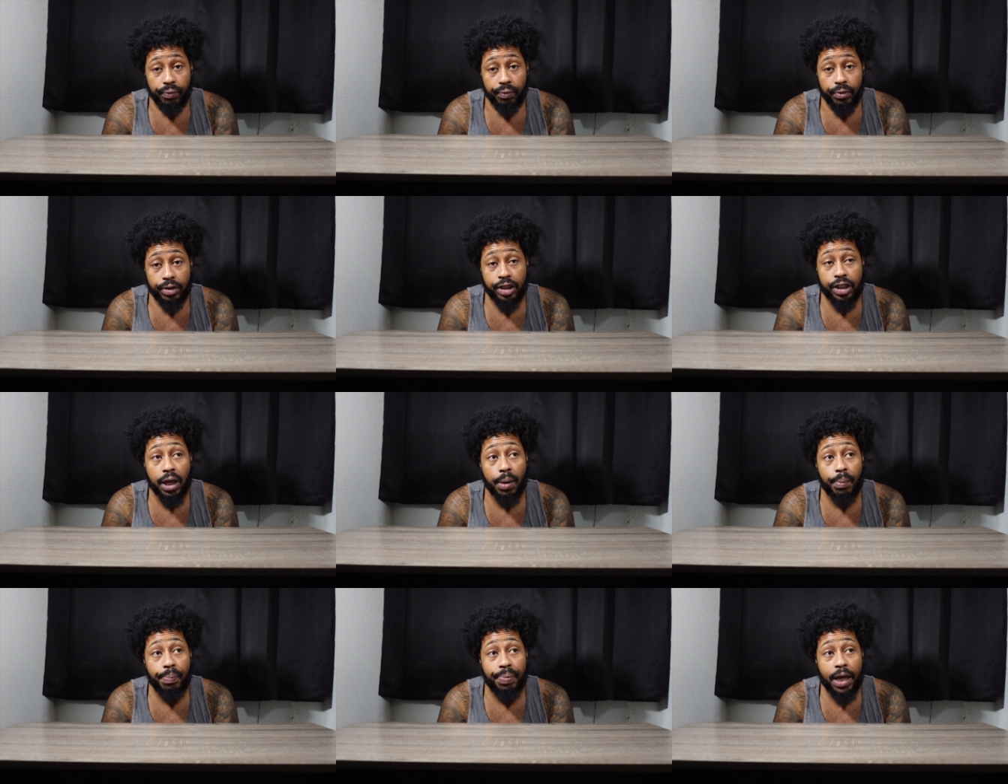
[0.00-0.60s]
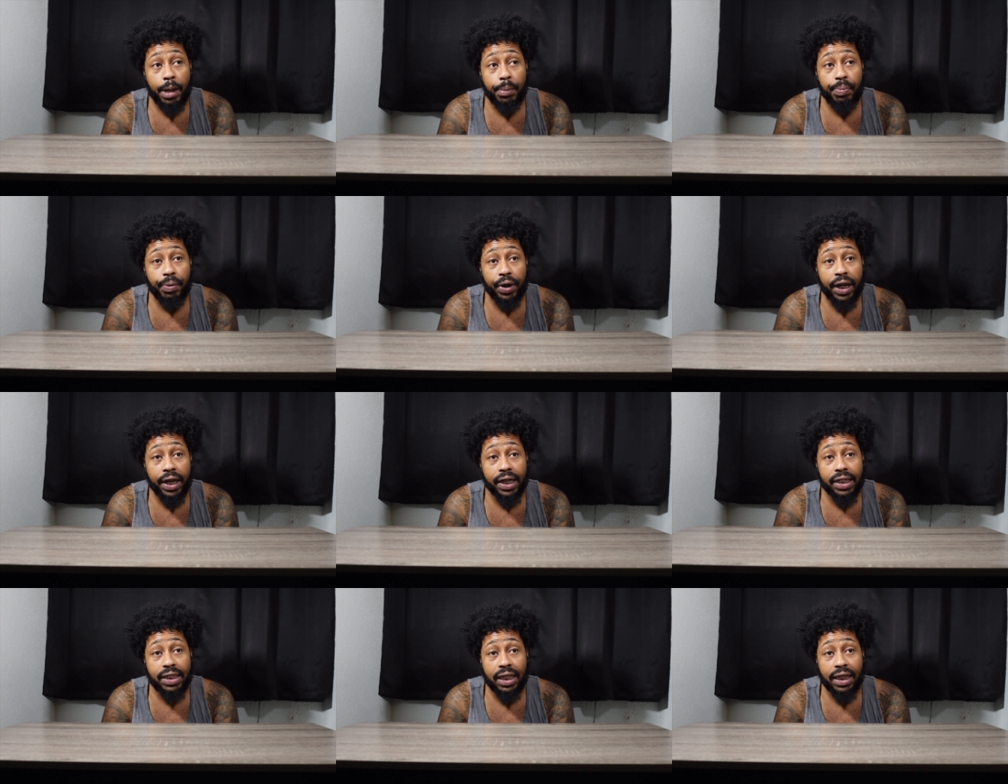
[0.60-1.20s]
Some people,
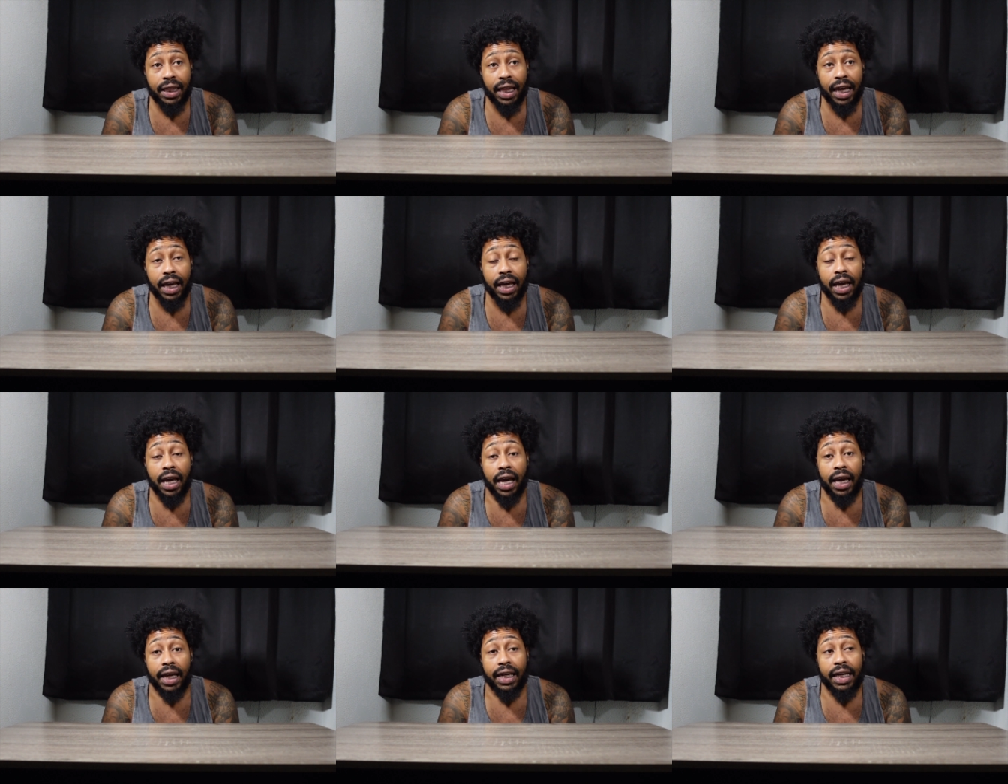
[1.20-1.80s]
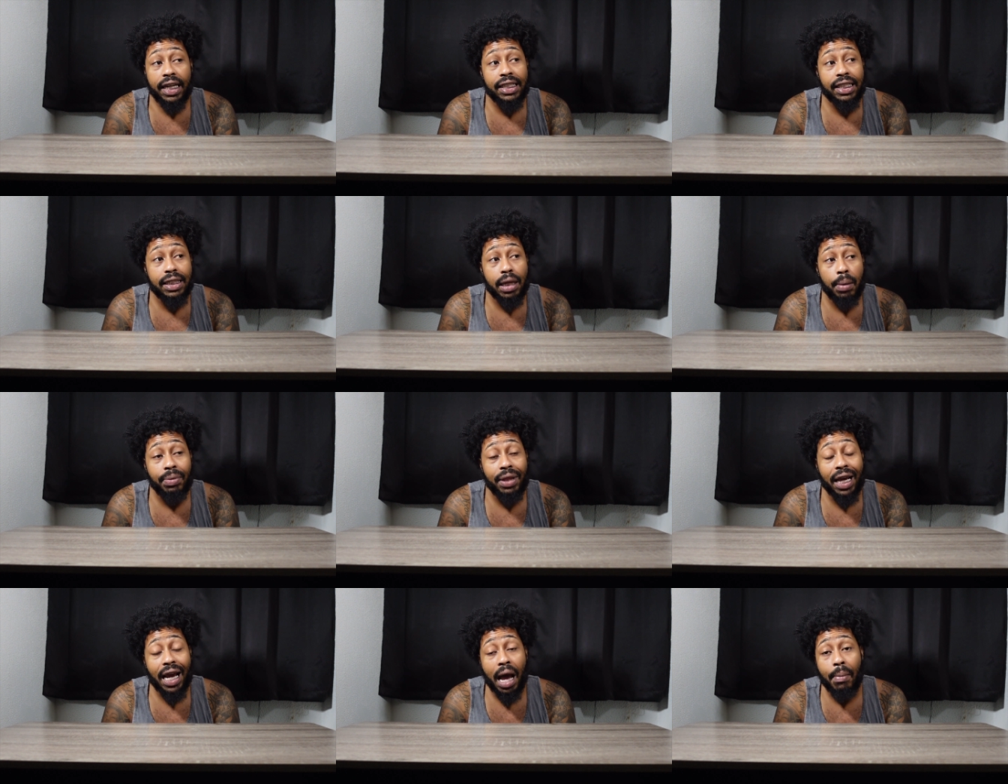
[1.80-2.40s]
here's the thing. This is
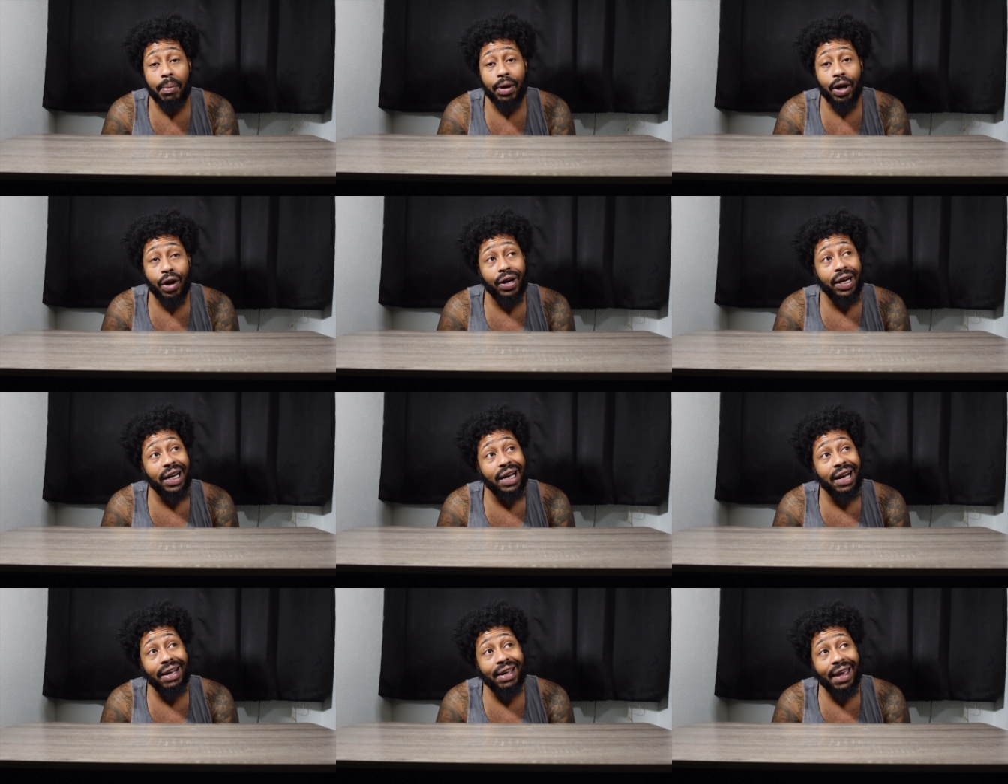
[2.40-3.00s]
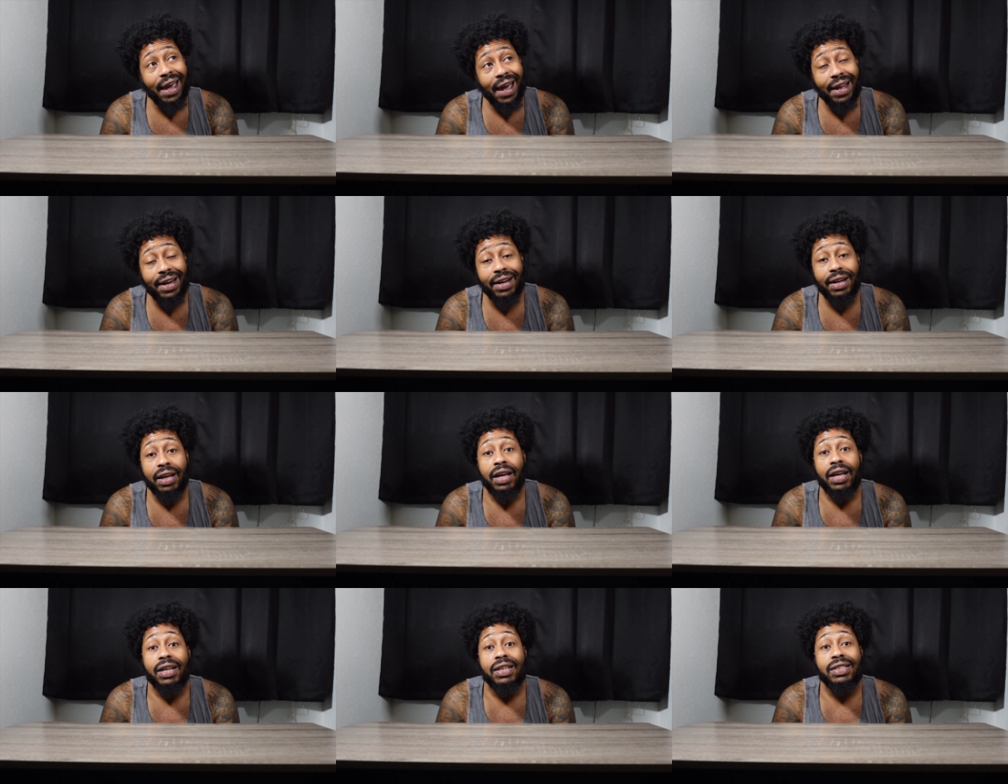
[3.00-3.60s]
something I'm learning
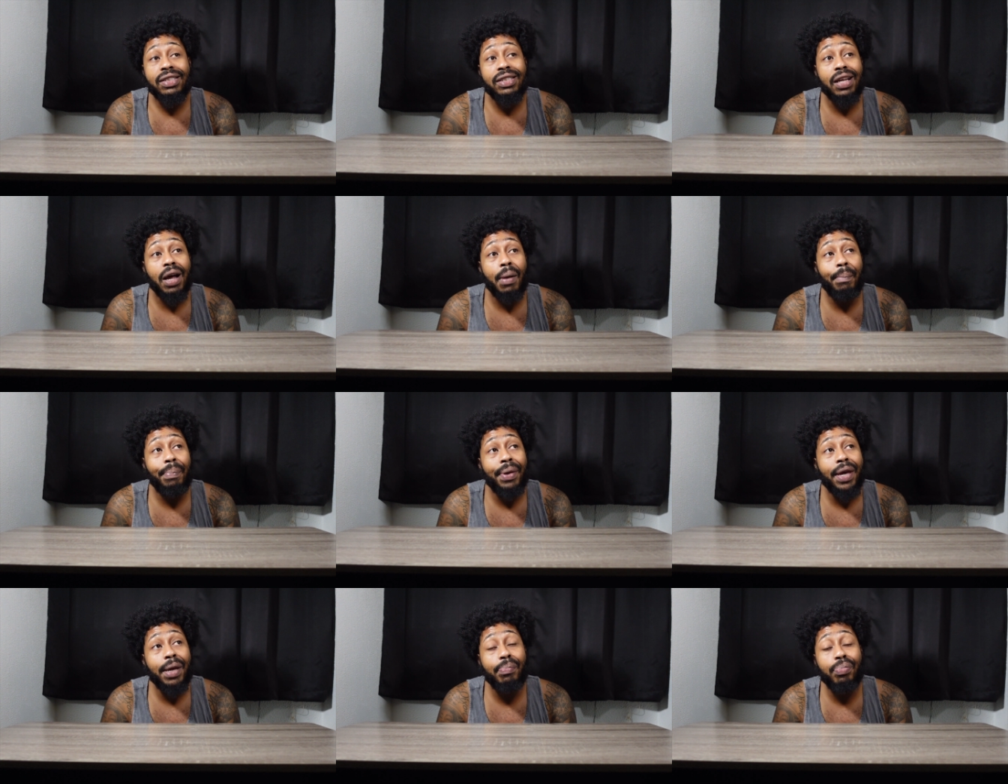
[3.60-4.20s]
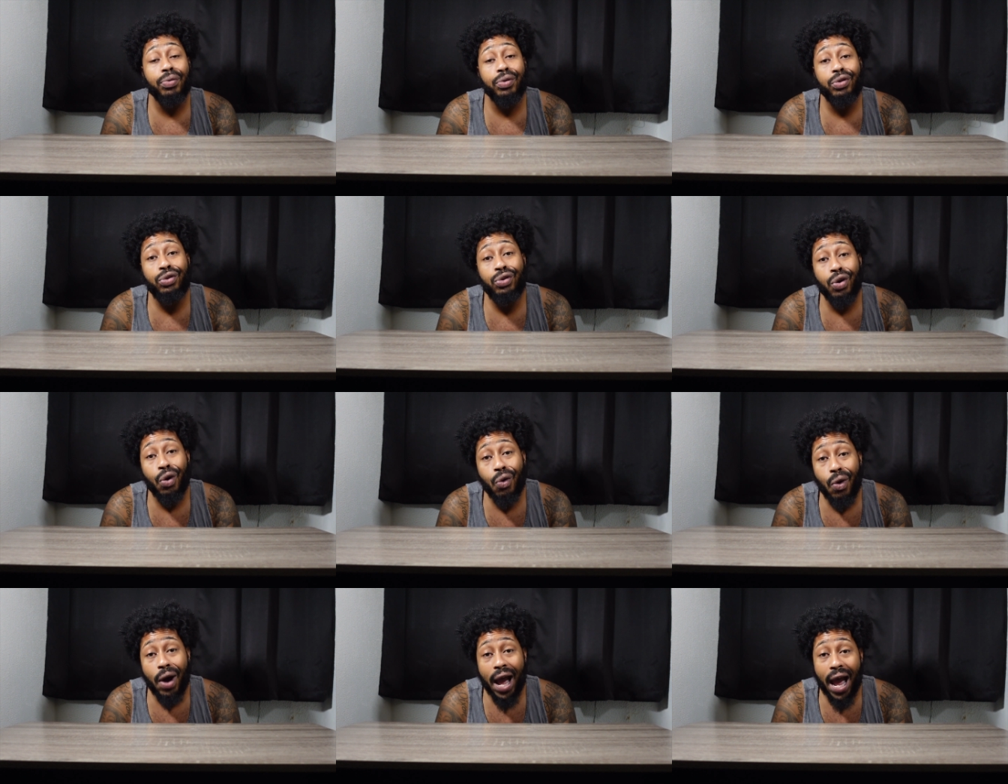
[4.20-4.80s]
again. Some people
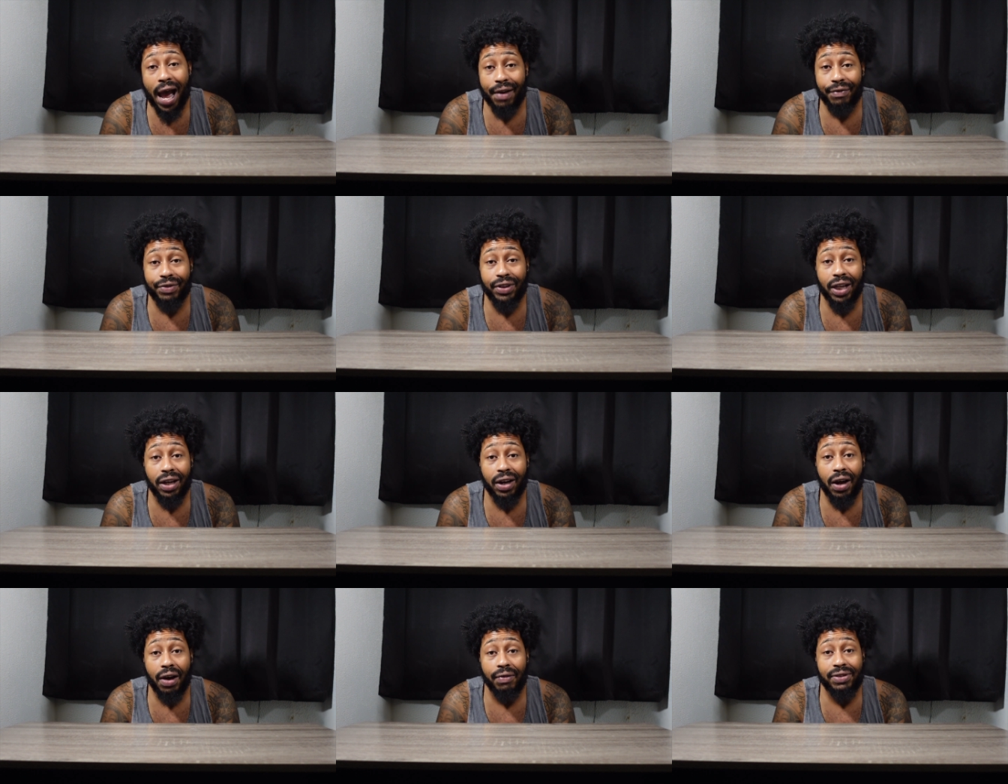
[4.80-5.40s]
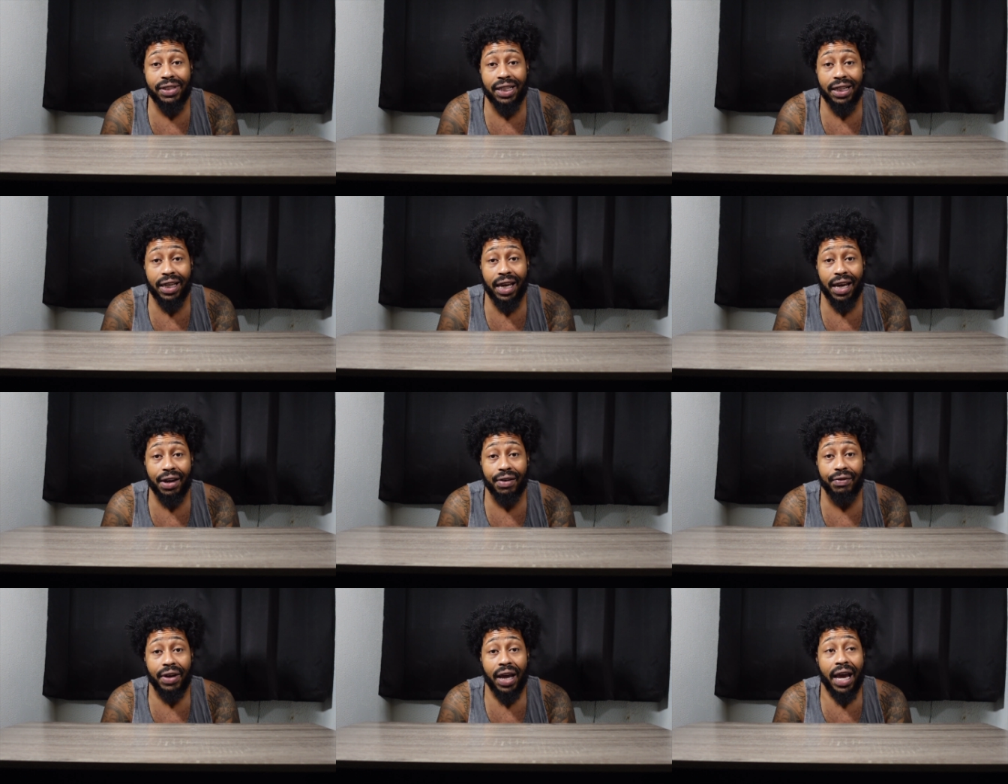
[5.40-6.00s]
do have the love to
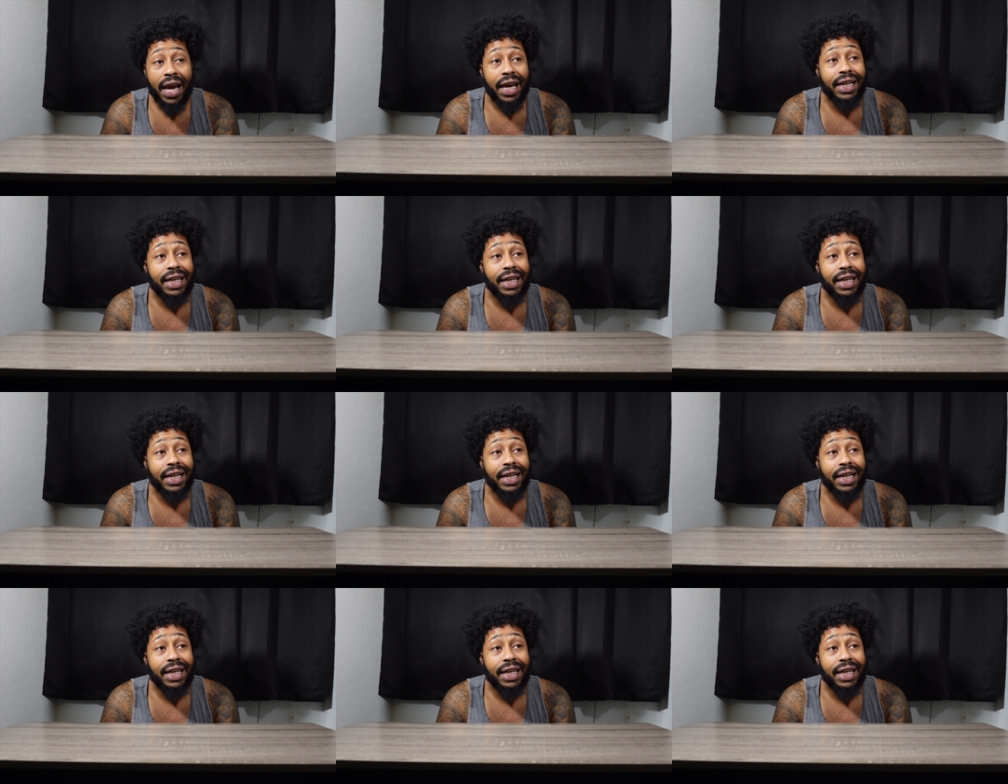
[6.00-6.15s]
give.